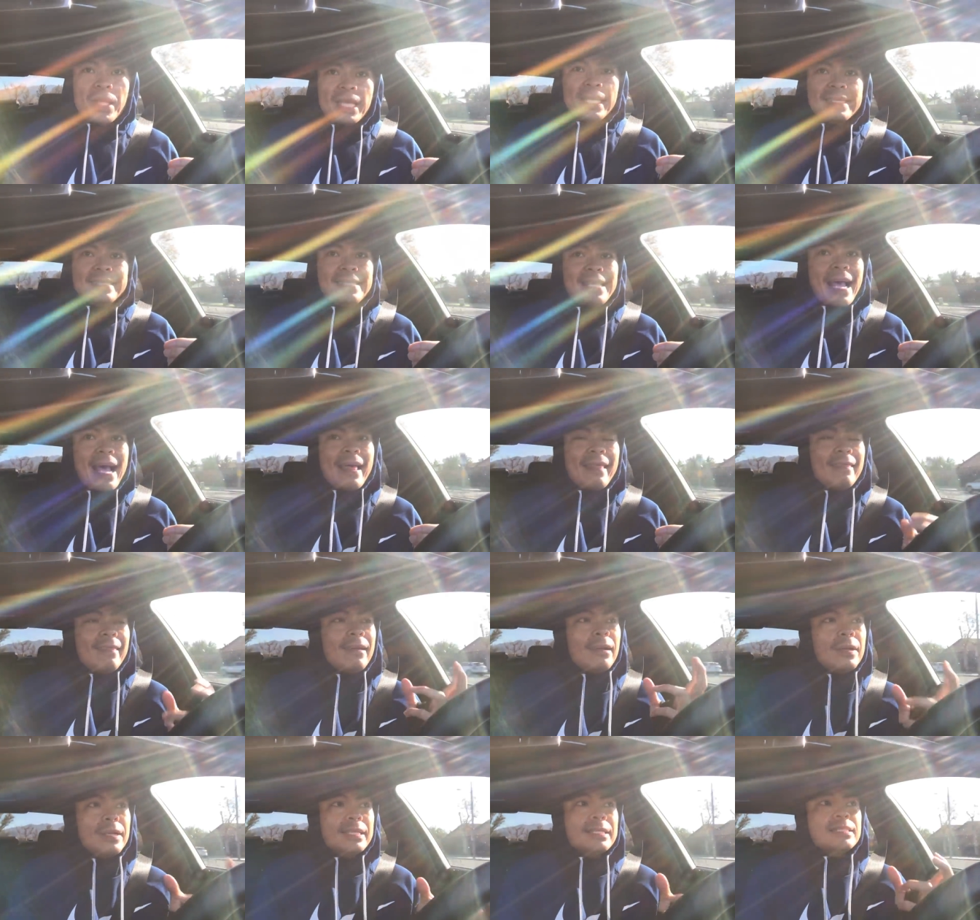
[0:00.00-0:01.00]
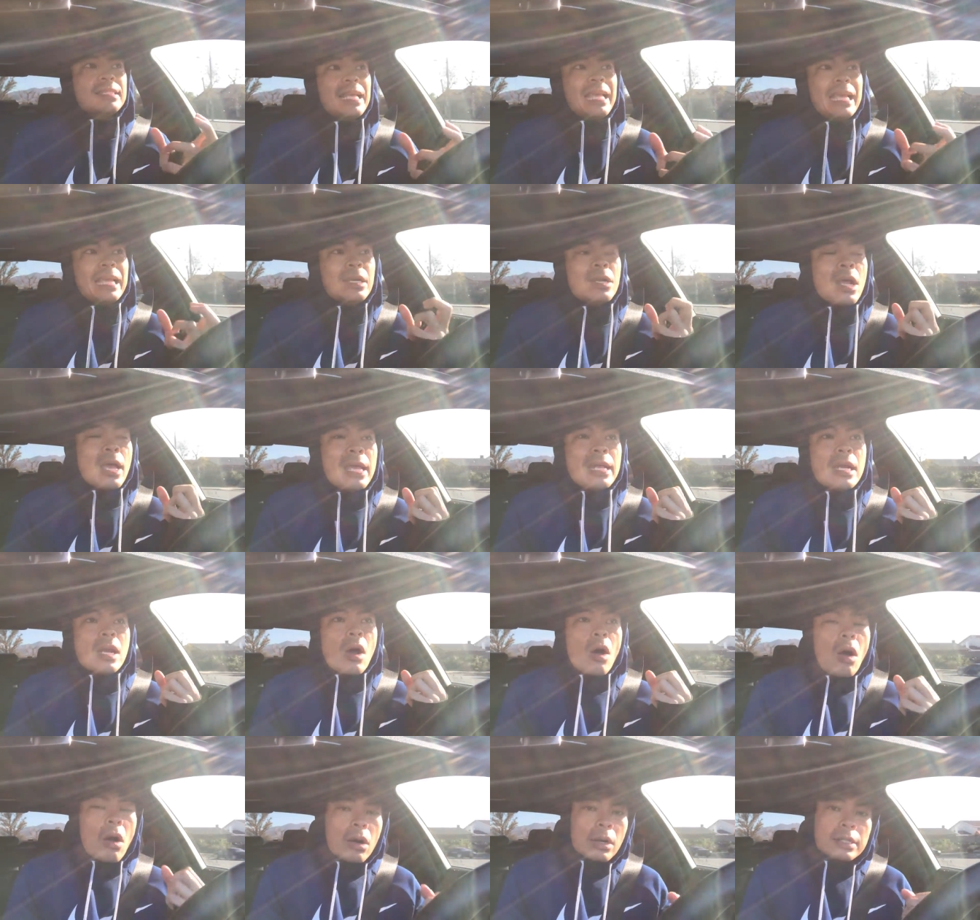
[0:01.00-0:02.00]
is that there is a
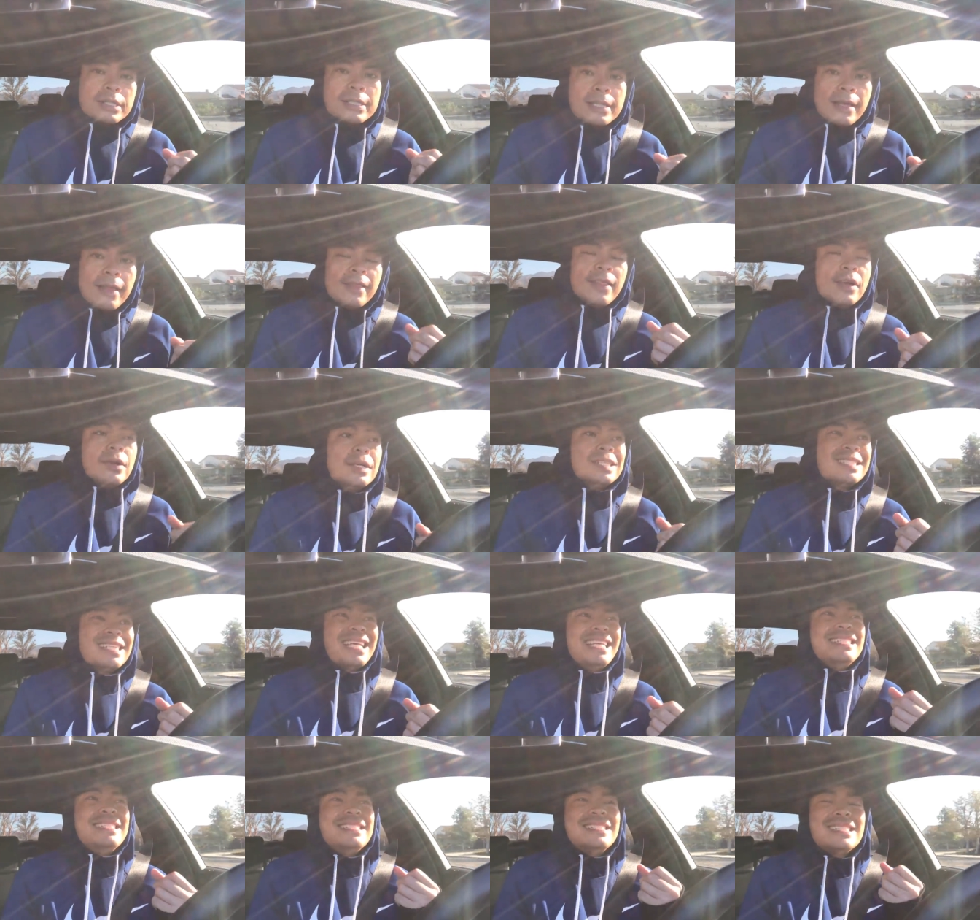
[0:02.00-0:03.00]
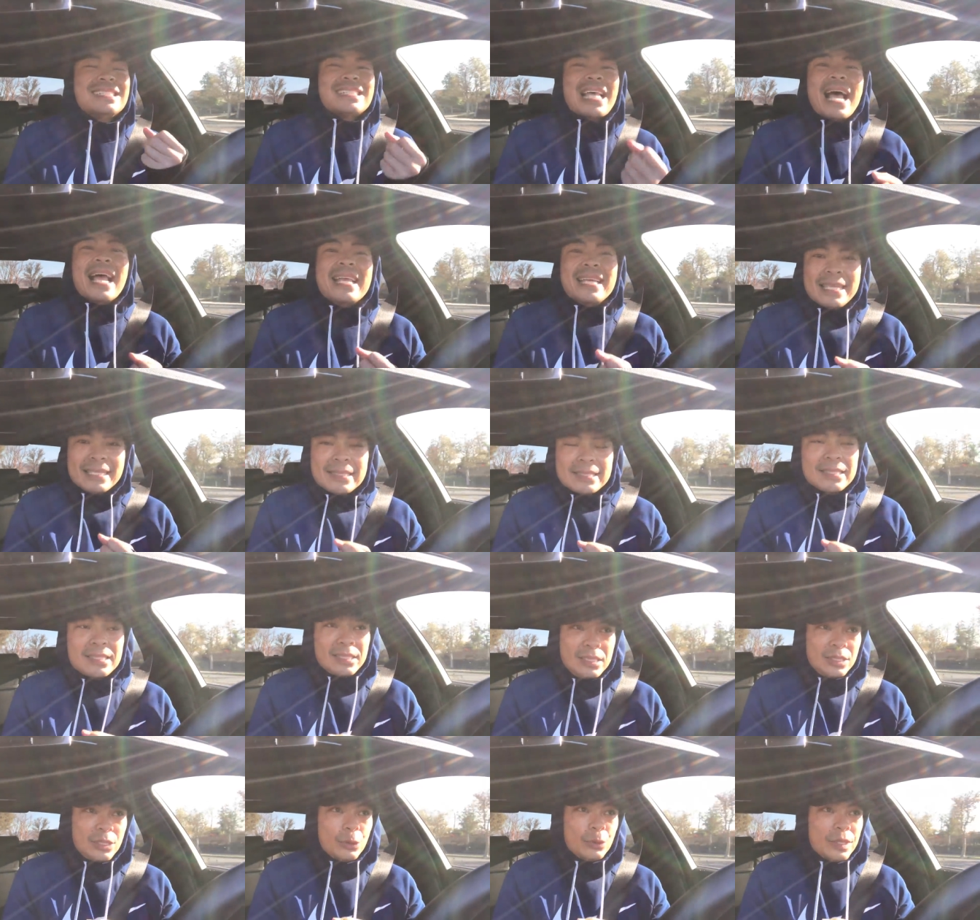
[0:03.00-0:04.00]
an art, there is a
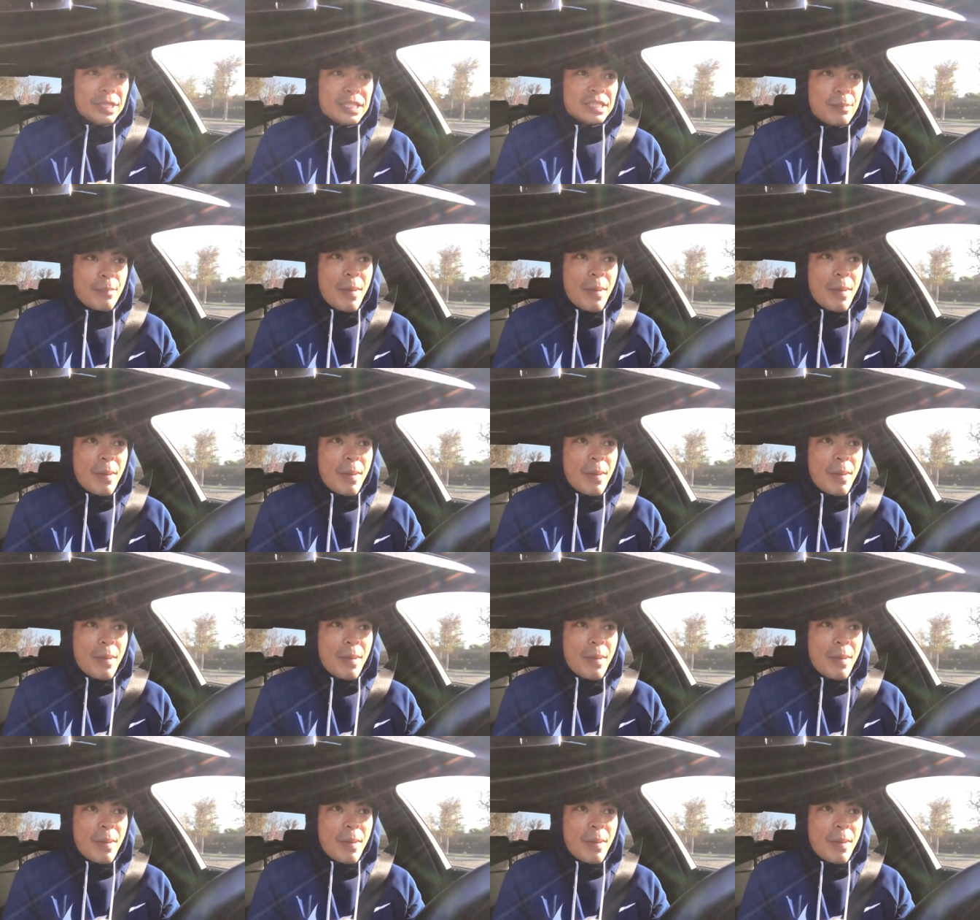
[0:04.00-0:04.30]
science to this